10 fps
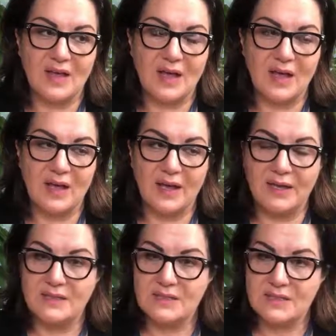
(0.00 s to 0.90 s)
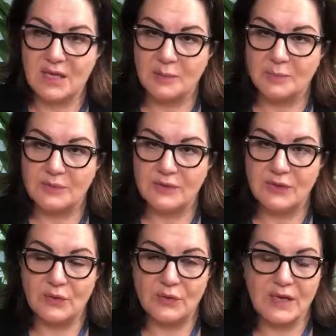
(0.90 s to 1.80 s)
I ended up,
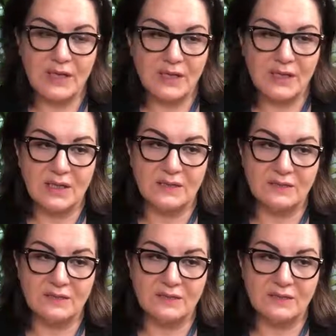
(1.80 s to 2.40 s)
getting in